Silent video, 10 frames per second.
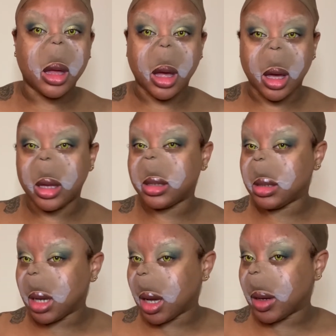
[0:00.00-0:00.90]
I've
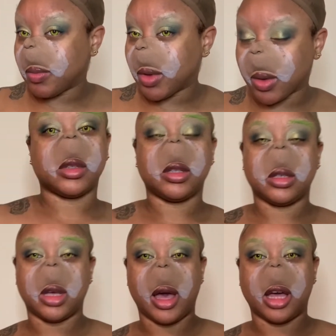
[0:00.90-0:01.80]
done, okay.
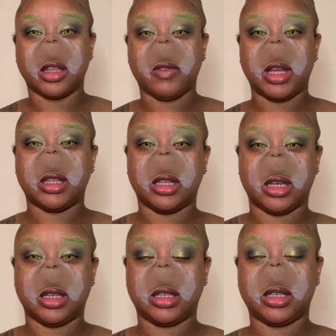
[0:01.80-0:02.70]
To activate
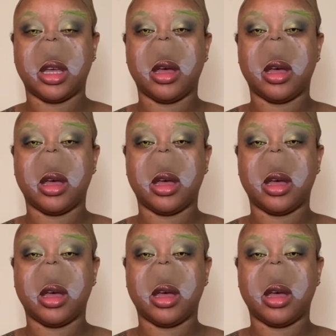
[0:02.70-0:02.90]
this